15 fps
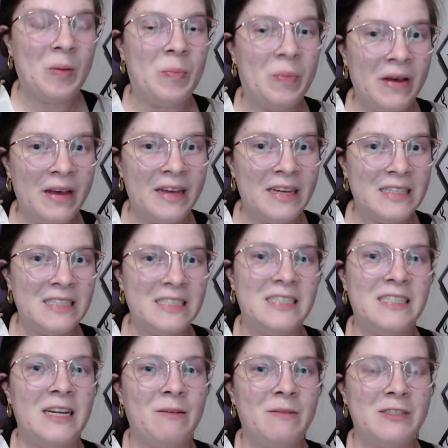But
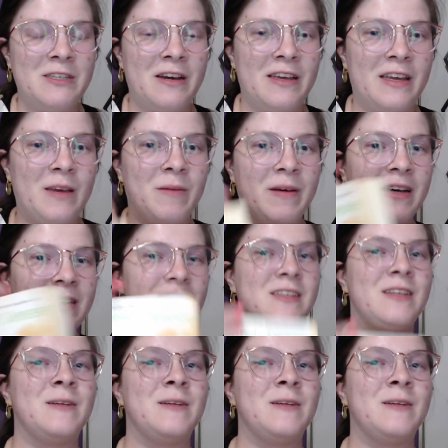today we're talking about